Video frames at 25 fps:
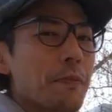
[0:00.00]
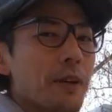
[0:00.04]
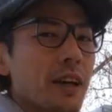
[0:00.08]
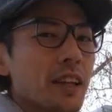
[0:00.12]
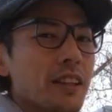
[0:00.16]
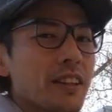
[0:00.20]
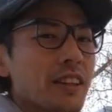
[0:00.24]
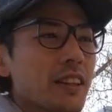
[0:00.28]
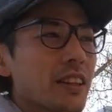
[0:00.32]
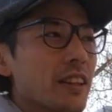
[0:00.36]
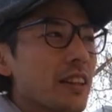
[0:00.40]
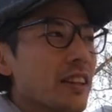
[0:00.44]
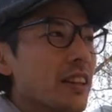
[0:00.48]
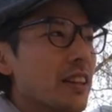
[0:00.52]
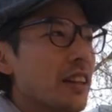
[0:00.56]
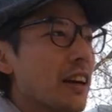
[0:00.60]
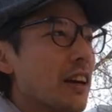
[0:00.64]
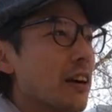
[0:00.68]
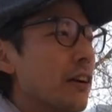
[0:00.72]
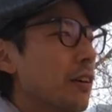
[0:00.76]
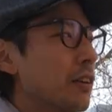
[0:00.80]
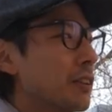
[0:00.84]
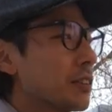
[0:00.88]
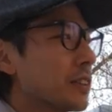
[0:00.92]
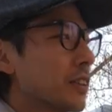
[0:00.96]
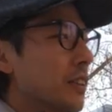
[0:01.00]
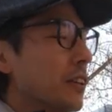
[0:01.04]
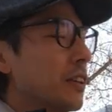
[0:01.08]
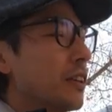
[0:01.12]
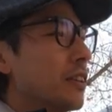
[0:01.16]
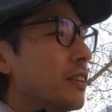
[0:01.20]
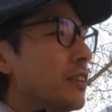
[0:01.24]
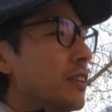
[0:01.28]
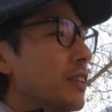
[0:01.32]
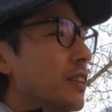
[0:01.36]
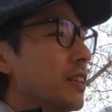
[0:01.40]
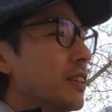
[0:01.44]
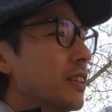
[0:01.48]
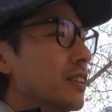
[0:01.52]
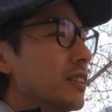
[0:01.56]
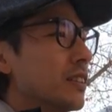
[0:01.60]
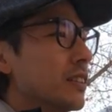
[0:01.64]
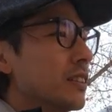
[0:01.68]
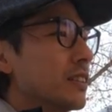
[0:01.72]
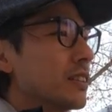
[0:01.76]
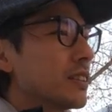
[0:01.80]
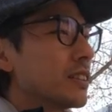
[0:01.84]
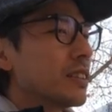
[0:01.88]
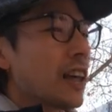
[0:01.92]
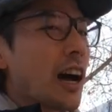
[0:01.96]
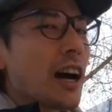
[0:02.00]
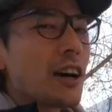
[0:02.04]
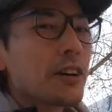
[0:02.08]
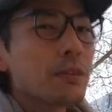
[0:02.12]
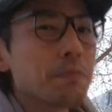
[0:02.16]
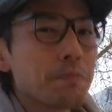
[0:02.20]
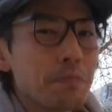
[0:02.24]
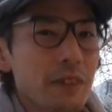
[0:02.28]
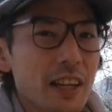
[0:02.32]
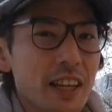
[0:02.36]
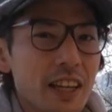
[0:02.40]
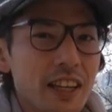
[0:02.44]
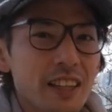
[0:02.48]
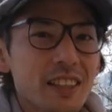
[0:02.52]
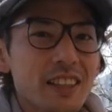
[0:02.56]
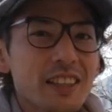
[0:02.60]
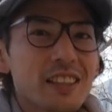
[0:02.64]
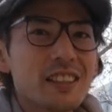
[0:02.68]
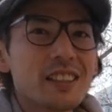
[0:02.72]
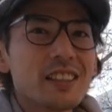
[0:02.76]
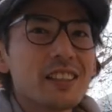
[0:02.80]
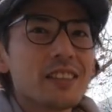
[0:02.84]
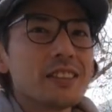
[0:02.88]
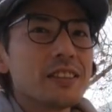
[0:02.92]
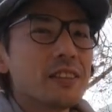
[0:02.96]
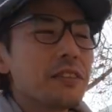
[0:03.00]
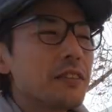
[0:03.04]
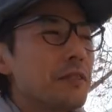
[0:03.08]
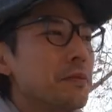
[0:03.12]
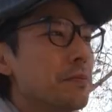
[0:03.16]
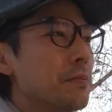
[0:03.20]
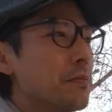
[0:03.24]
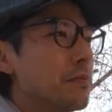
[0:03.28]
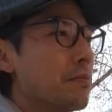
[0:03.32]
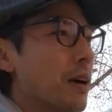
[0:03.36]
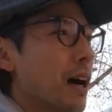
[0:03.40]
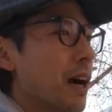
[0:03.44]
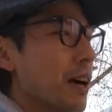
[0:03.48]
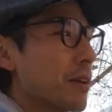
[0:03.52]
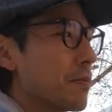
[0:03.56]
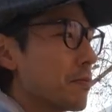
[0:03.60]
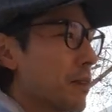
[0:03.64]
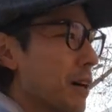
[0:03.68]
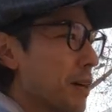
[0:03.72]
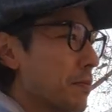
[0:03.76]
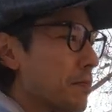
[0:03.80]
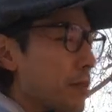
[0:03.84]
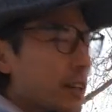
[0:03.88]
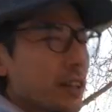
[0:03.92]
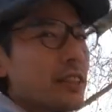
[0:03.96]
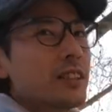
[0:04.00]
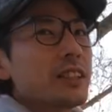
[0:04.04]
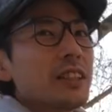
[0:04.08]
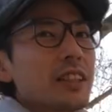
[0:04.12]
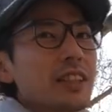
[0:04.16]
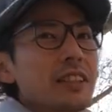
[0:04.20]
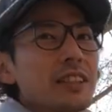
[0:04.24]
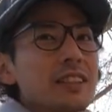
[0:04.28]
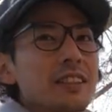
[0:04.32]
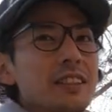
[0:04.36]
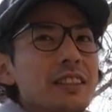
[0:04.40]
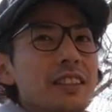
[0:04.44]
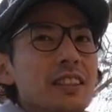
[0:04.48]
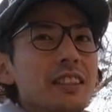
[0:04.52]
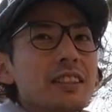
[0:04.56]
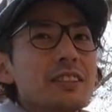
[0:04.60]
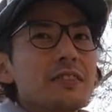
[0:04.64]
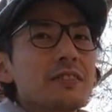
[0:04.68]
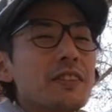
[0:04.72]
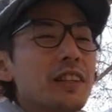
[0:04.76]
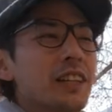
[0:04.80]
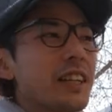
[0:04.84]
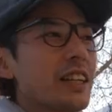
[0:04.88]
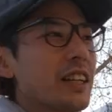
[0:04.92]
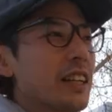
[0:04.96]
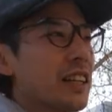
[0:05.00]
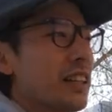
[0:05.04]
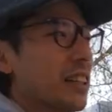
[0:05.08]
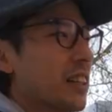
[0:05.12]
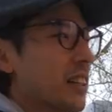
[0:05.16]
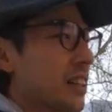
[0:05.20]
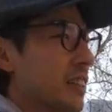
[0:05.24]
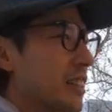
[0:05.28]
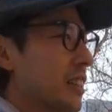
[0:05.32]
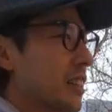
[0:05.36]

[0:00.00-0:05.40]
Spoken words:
but they also thank me by my picture. It's very